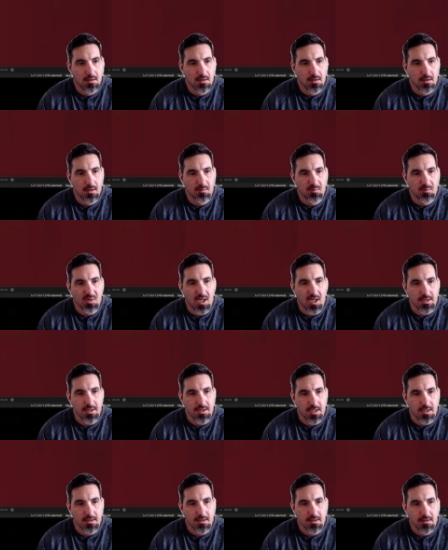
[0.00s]
uh,
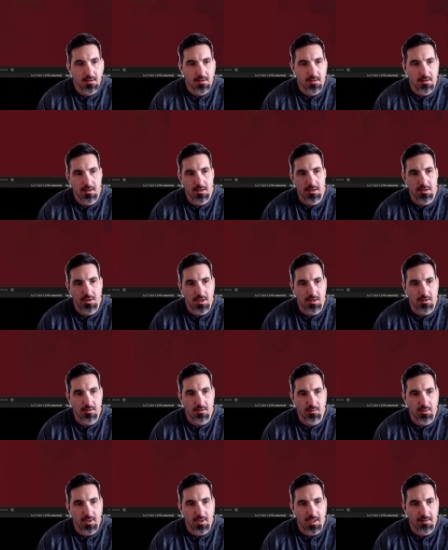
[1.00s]
project in
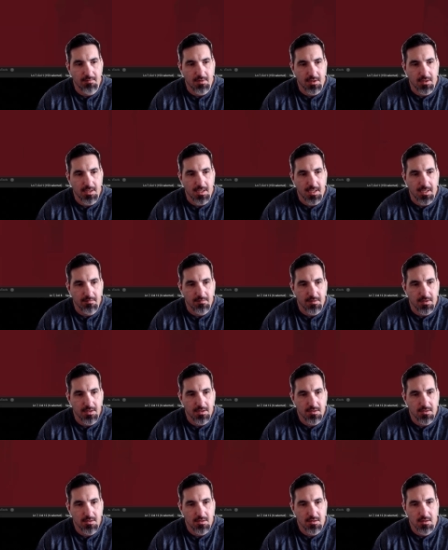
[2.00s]
general. We have our
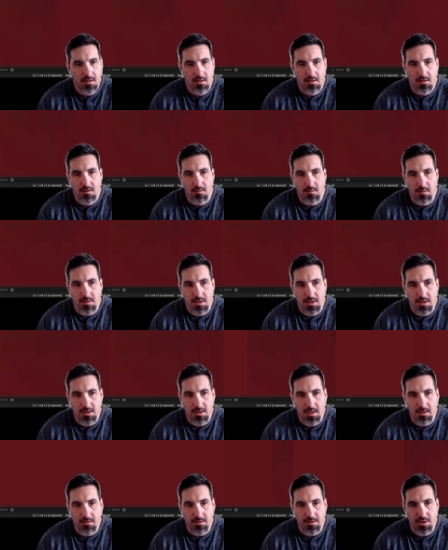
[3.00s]
canvas, which is
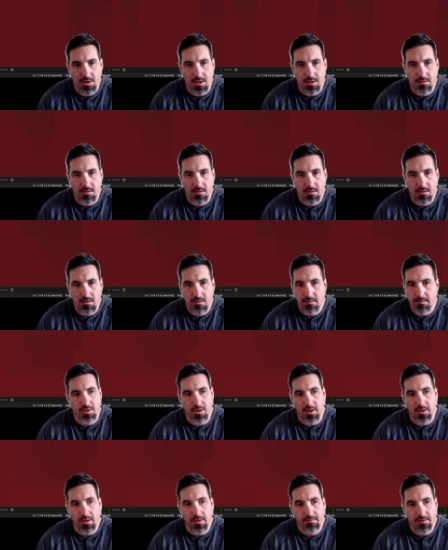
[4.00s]
our general
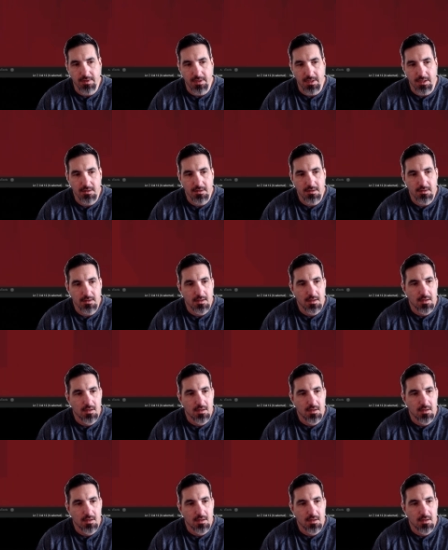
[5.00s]
start of things.